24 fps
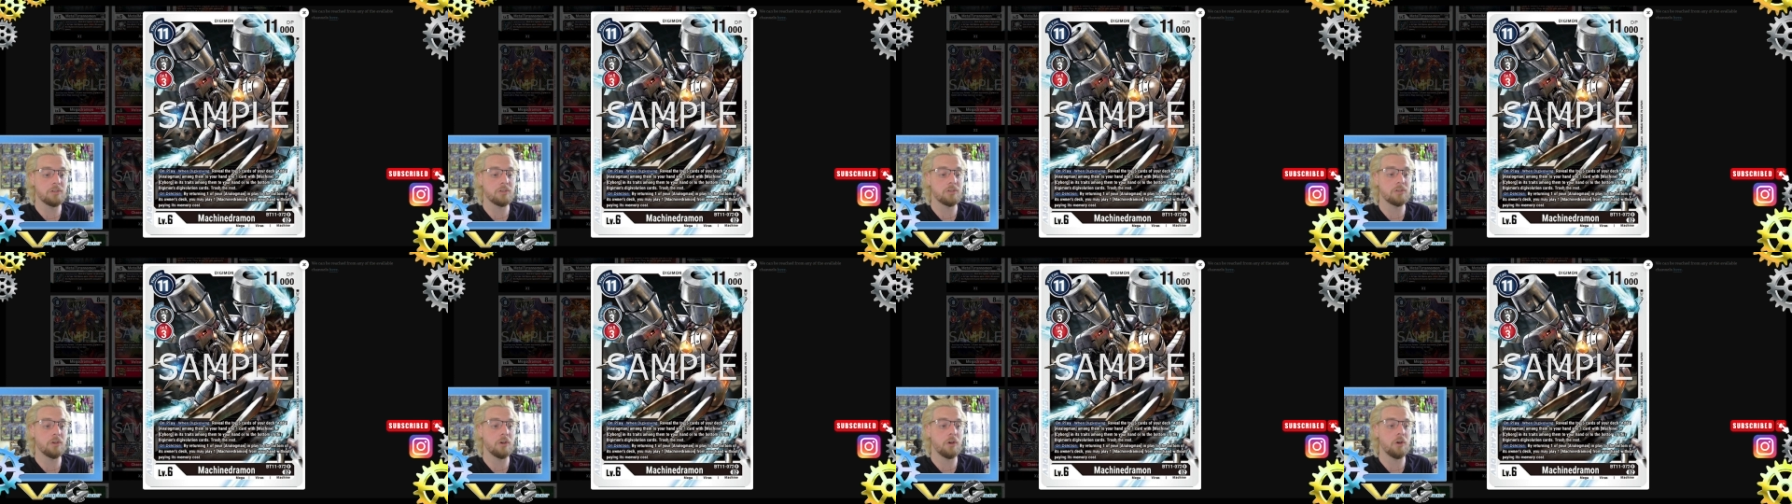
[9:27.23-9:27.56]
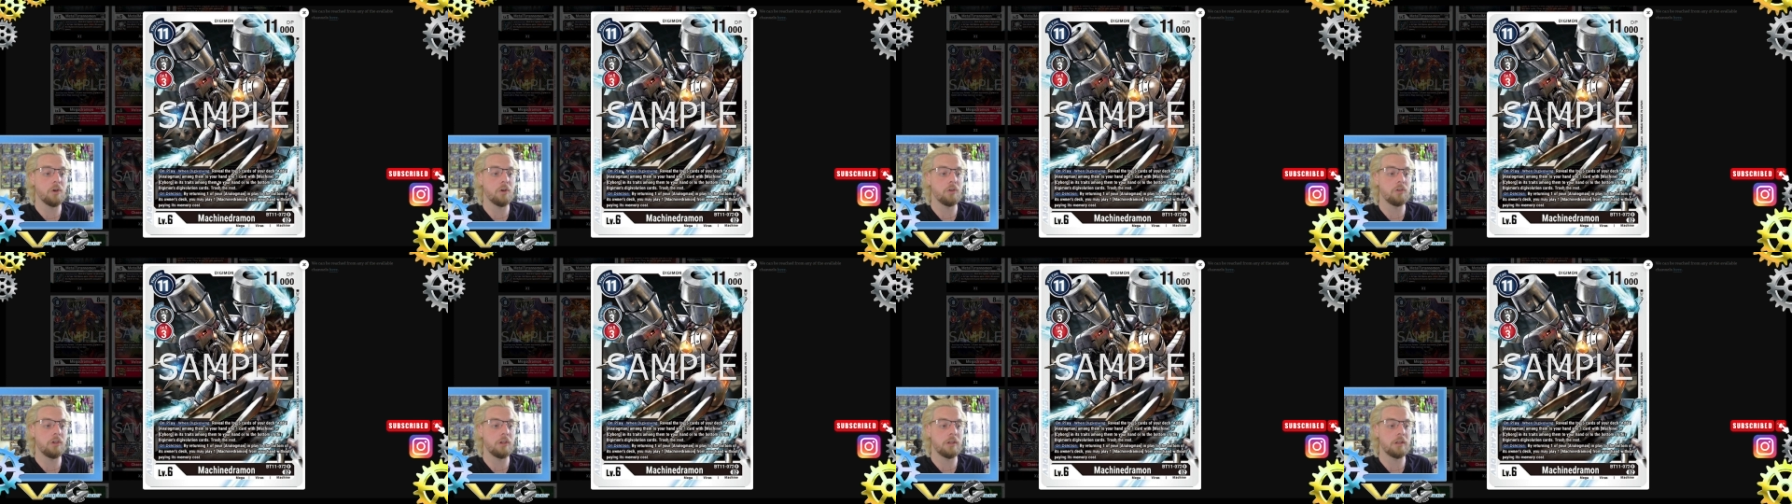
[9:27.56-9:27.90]

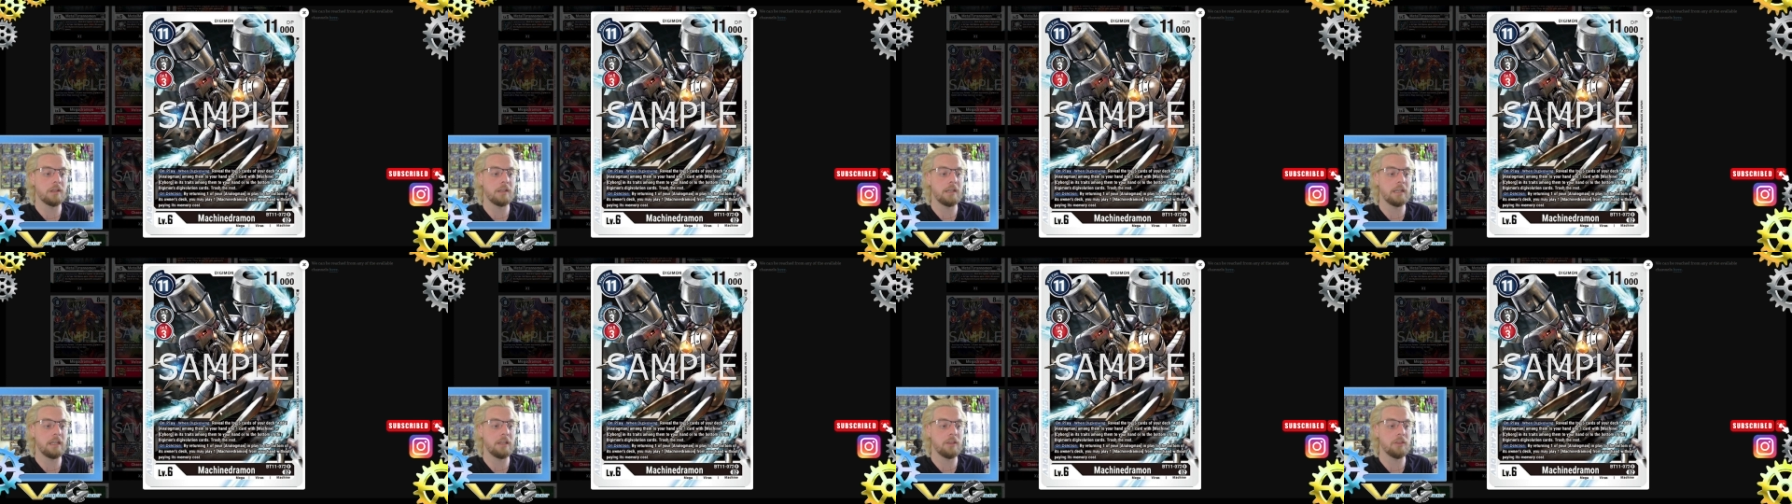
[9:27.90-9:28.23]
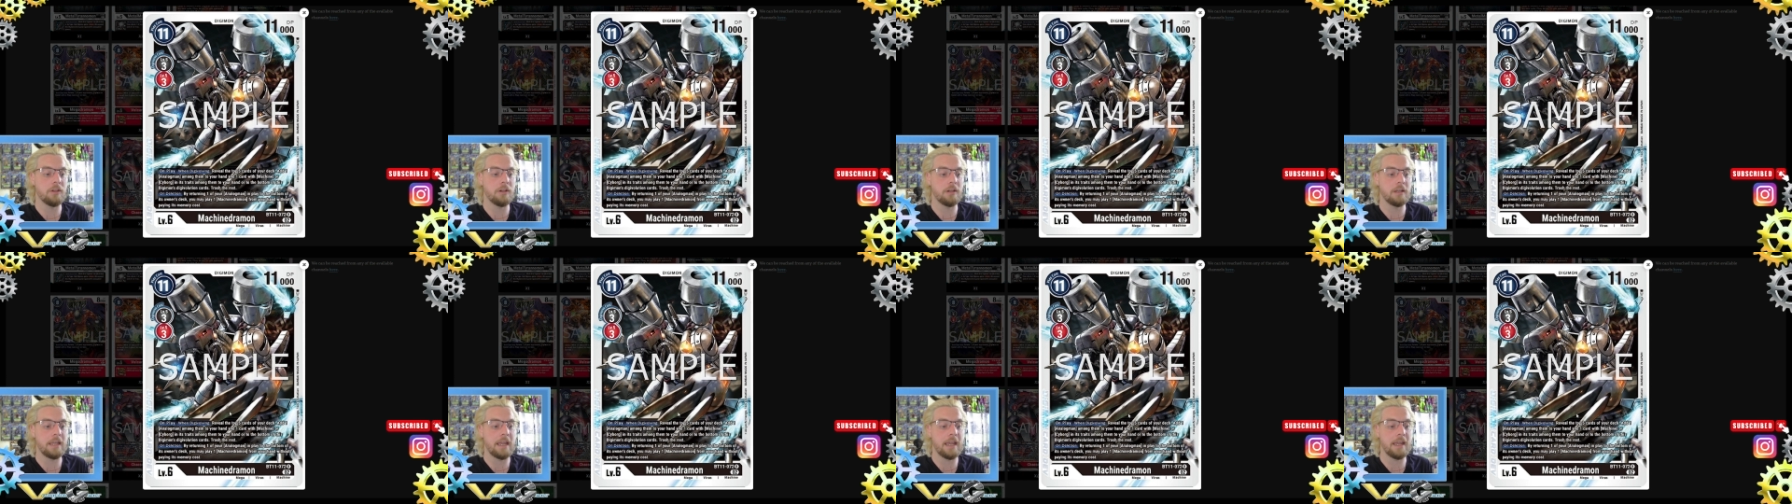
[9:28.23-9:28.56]
So you could
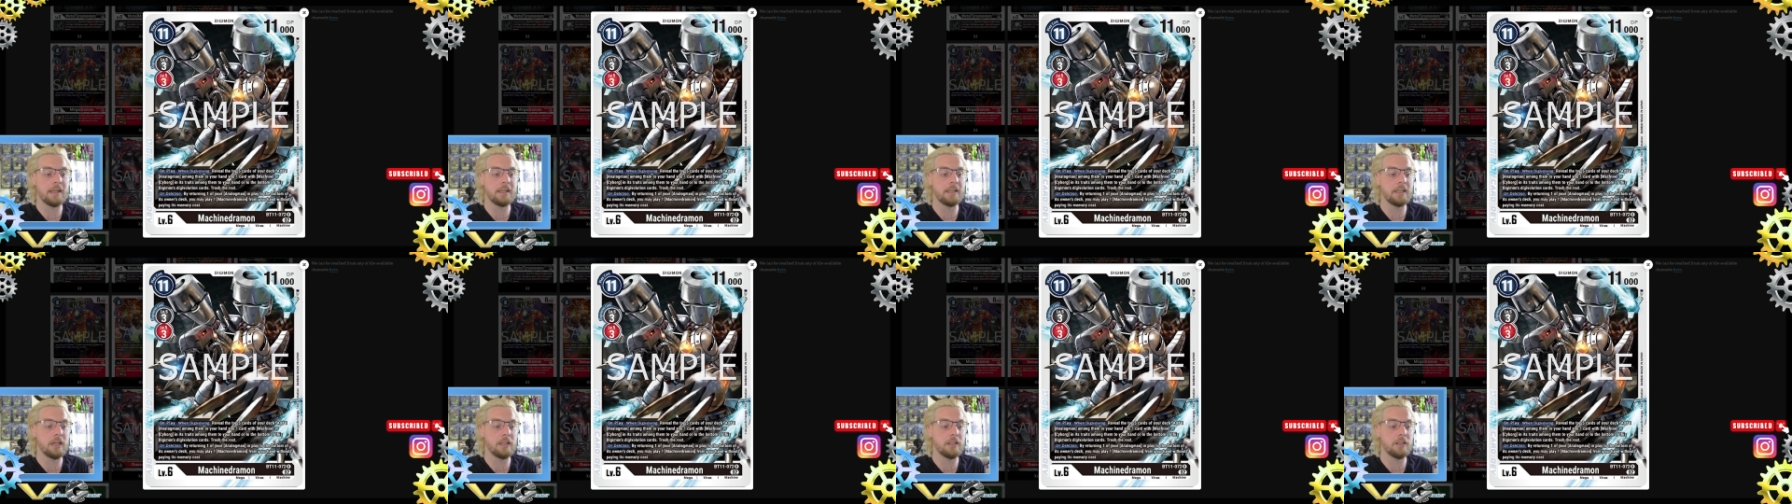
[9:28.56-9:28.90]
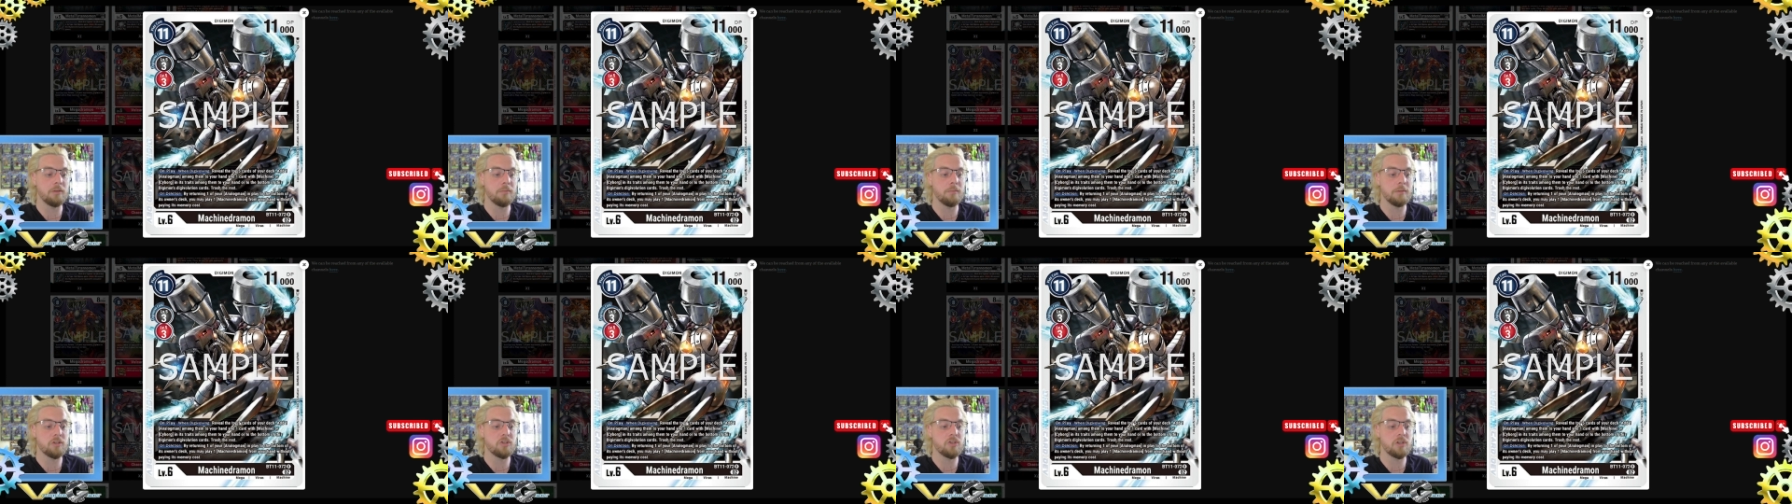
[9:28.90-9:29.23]
either get another
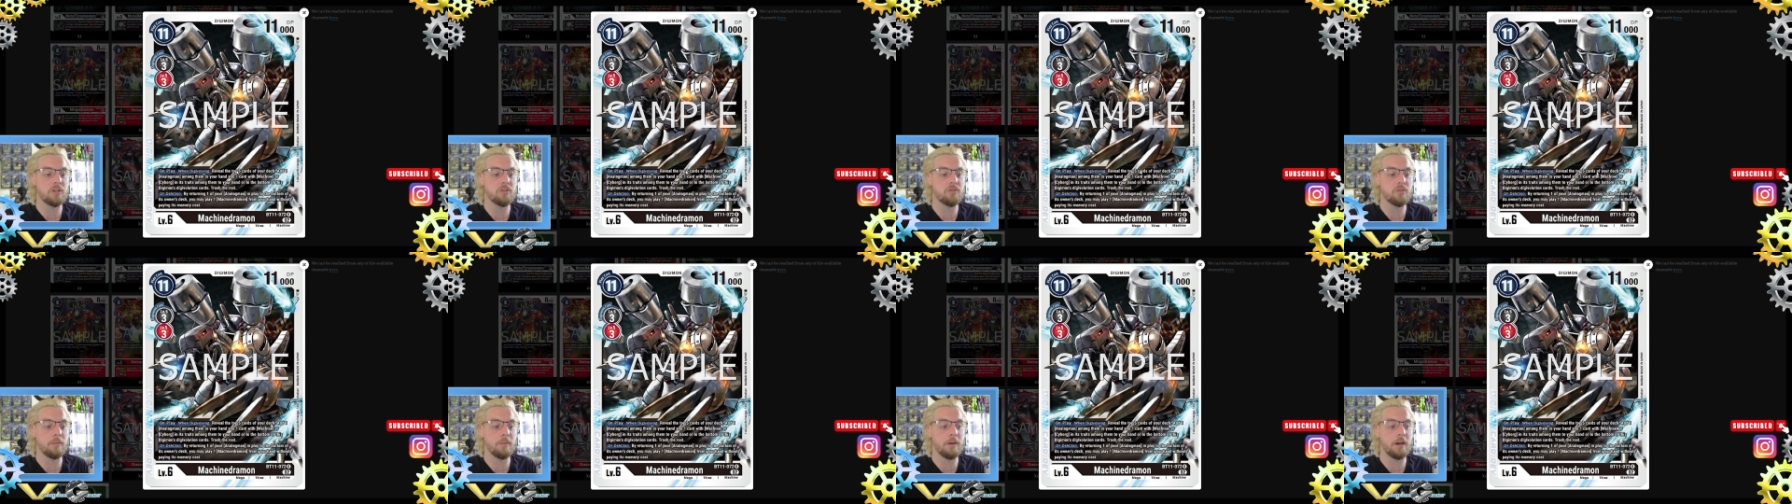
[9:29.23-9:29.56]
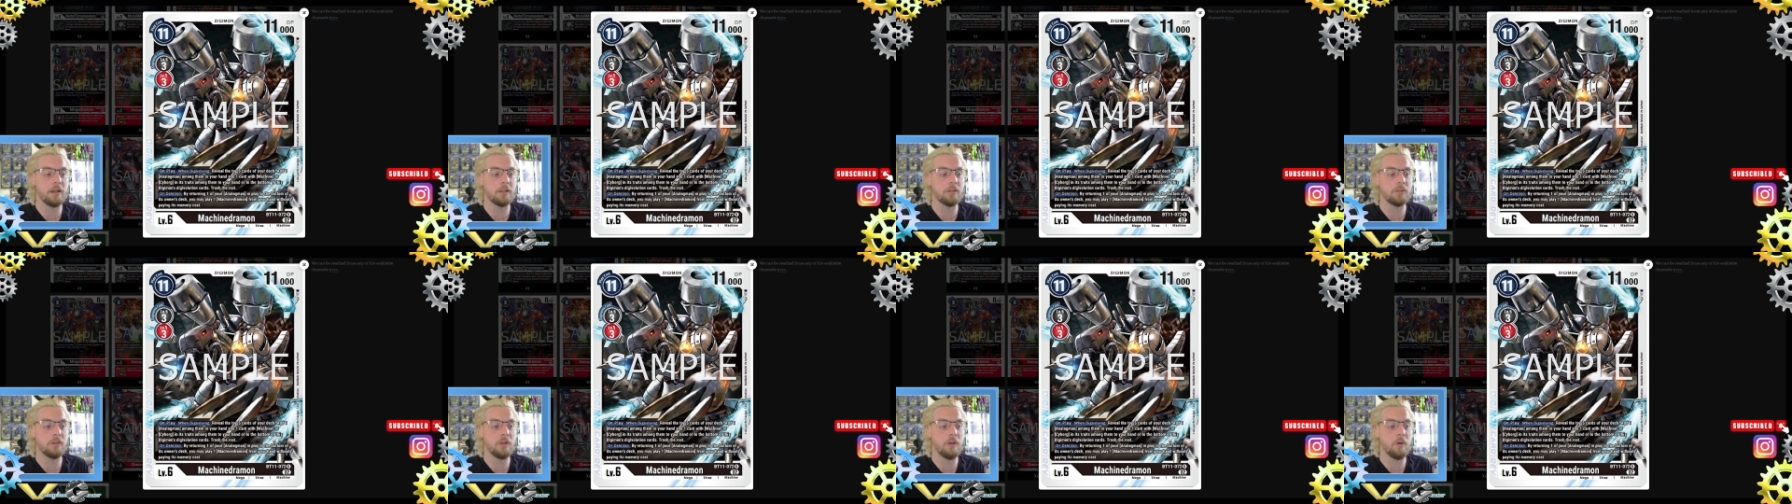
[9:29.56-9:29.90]

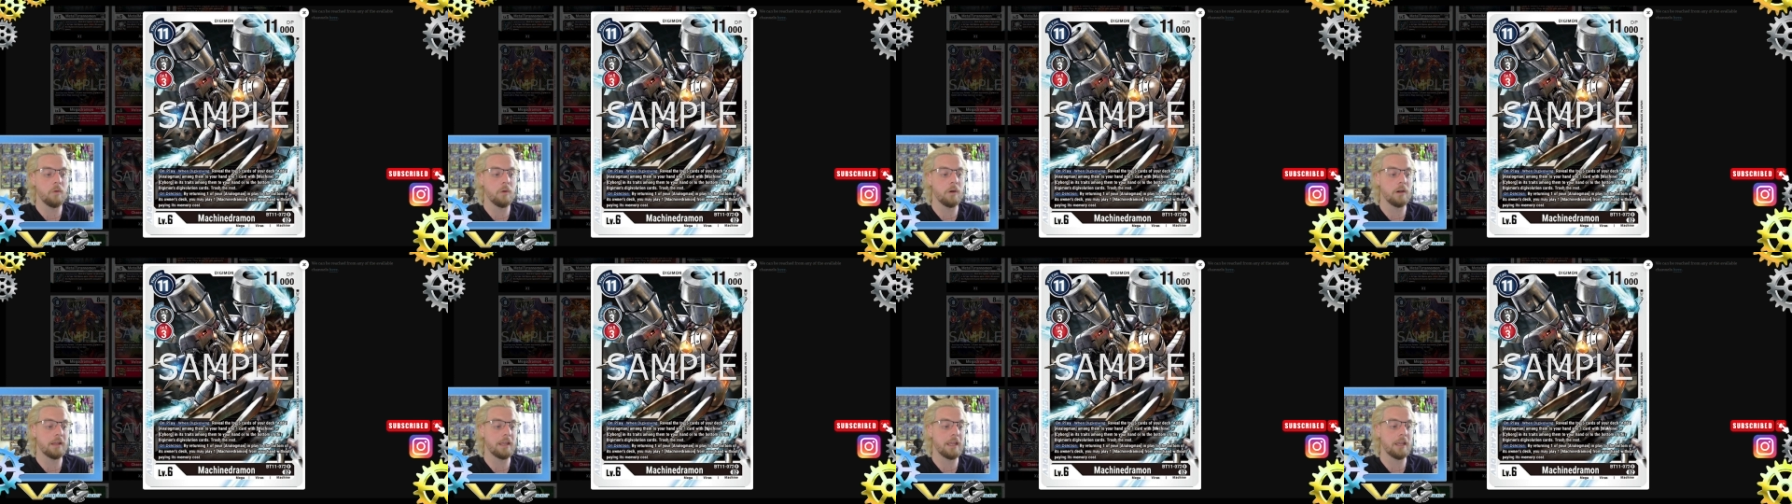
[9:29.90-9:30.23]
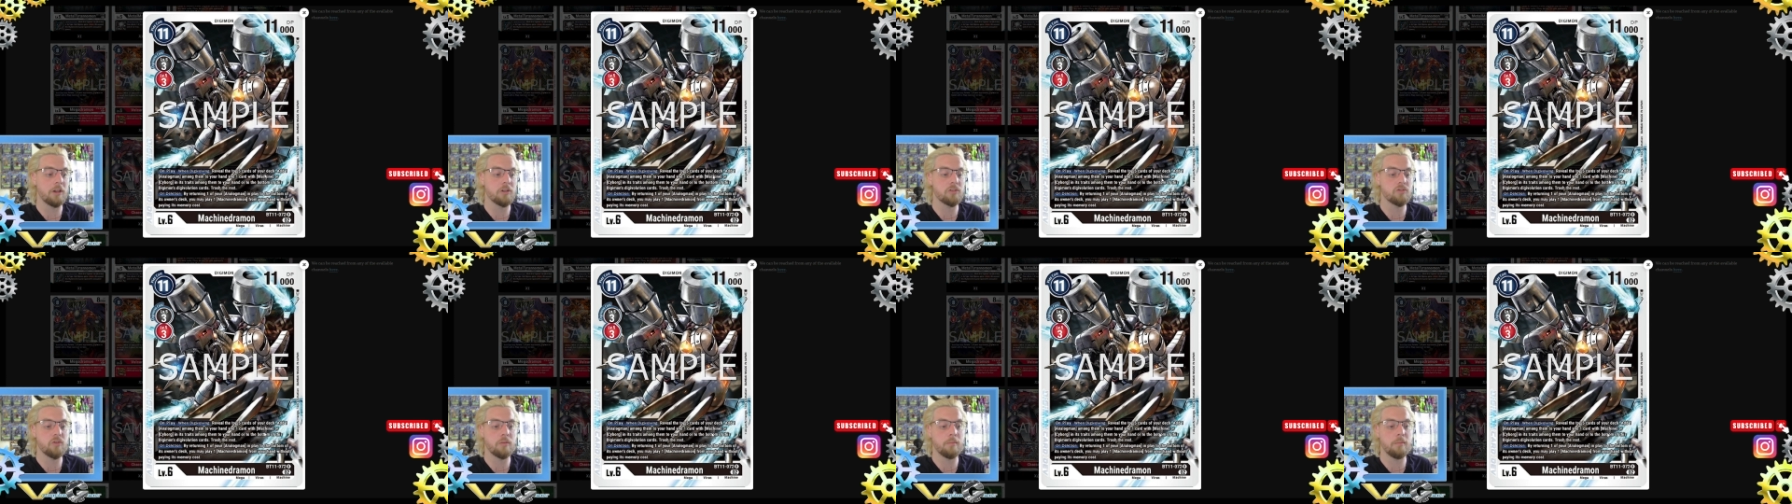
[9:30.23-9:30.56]
machinedramon or
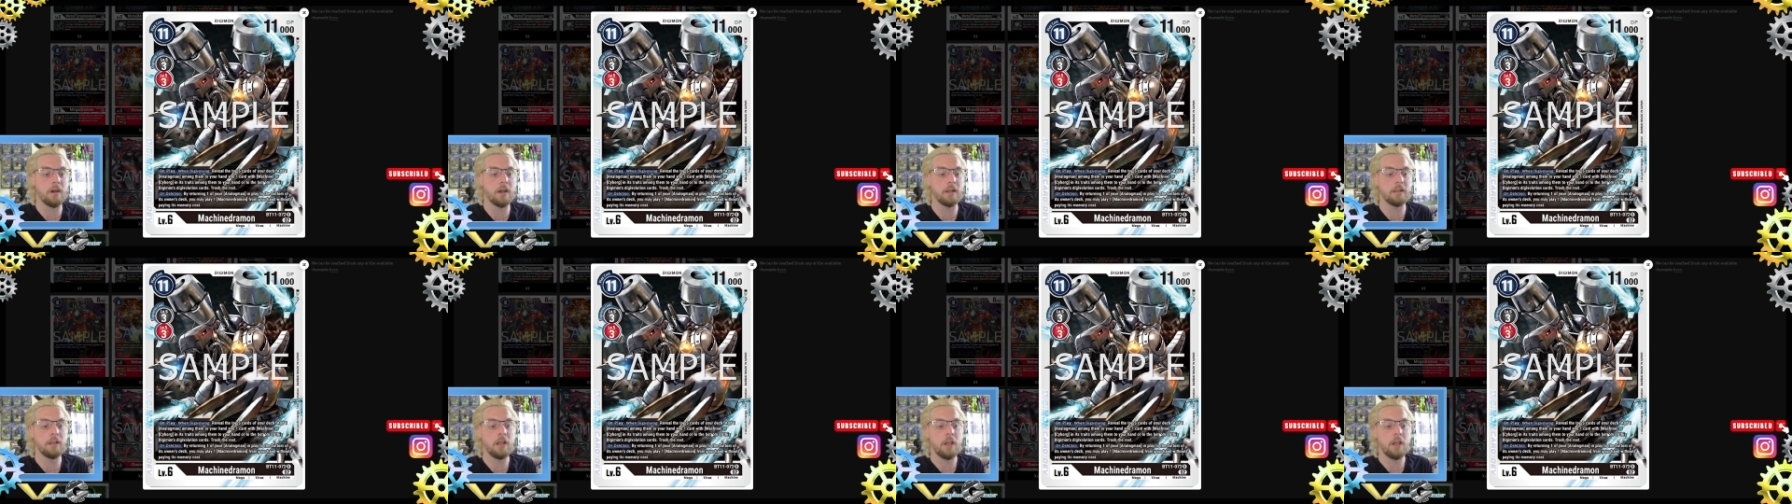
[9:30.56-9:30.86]
Chaosdramon